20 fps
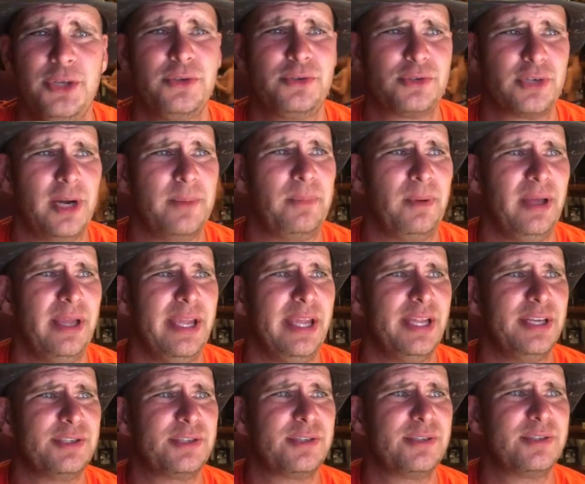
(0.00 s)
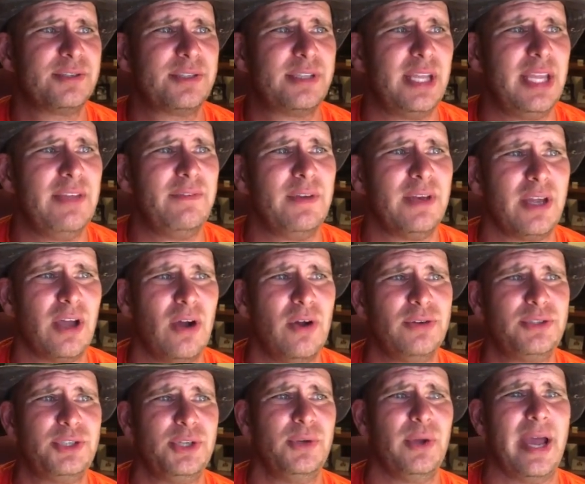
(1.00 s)
To Triple Hinge. Stephen,
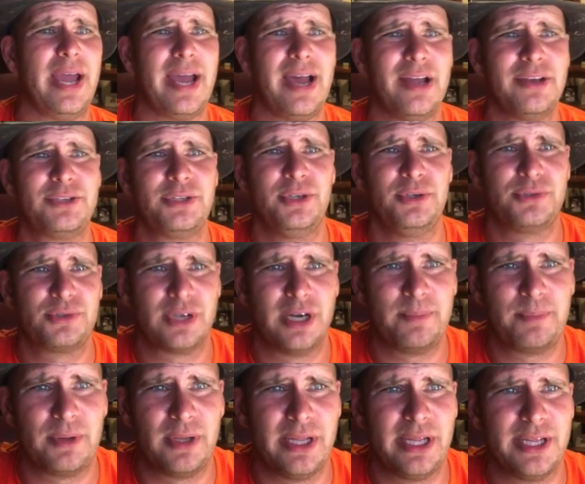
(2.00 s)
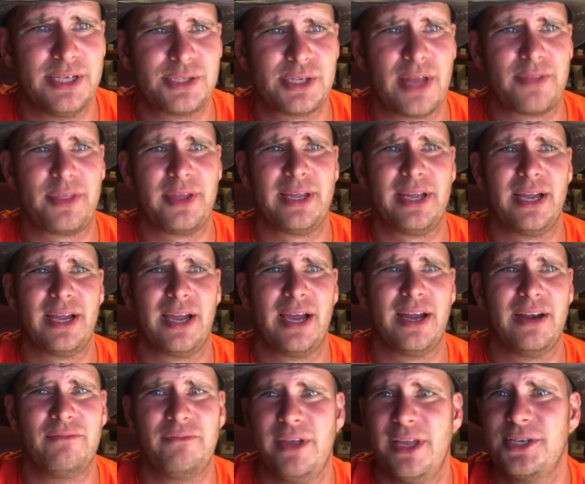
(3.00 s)
go to How To Triple Hinge. I think I
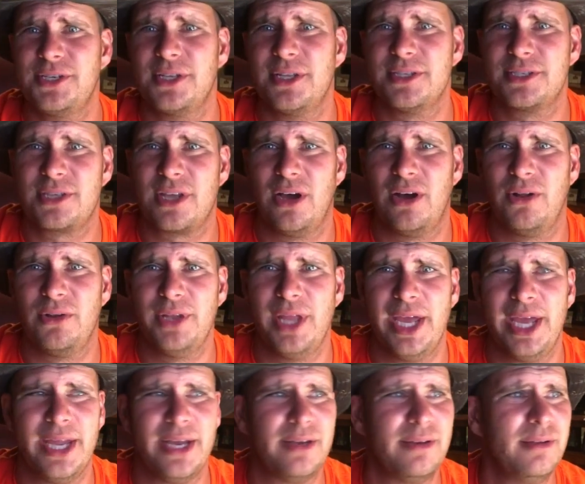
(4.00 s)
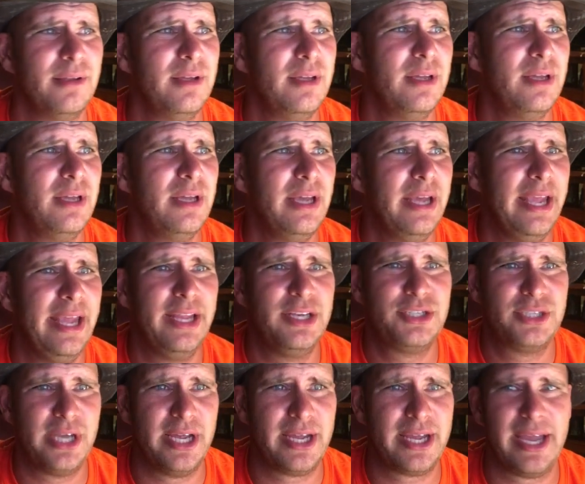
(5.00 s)
got a video that's called that.
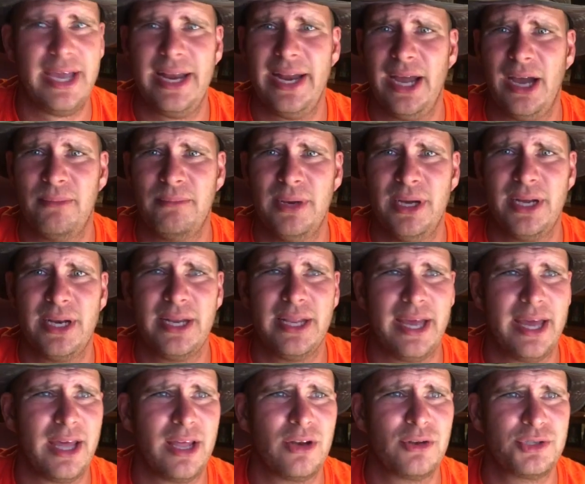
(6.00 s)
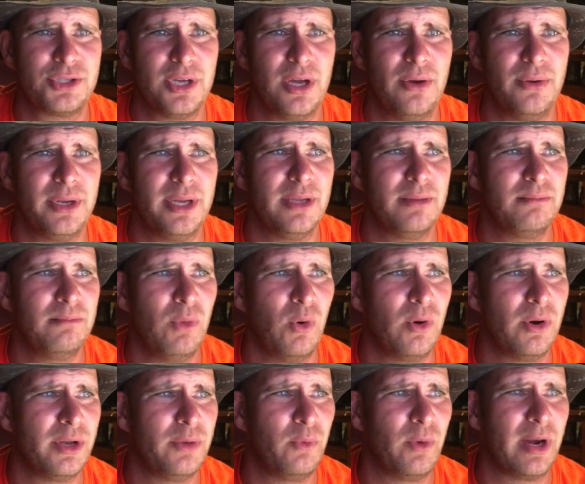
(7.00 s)
And check that out, buddy. That'll show you
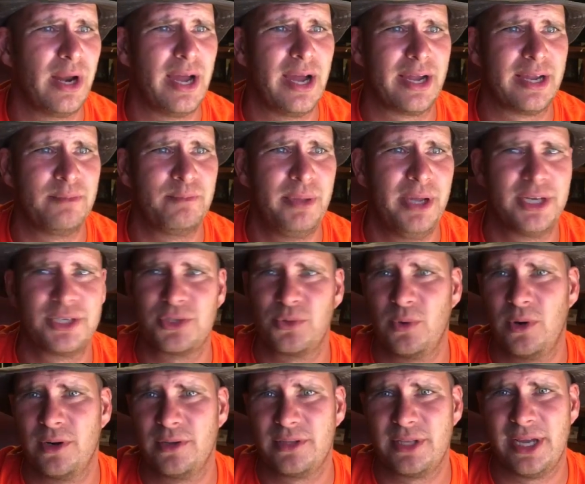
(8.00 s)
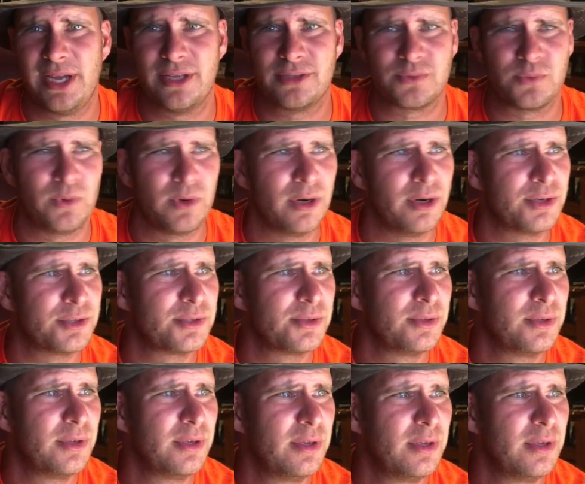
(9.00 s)
more than what I can picture worth 1,000 words.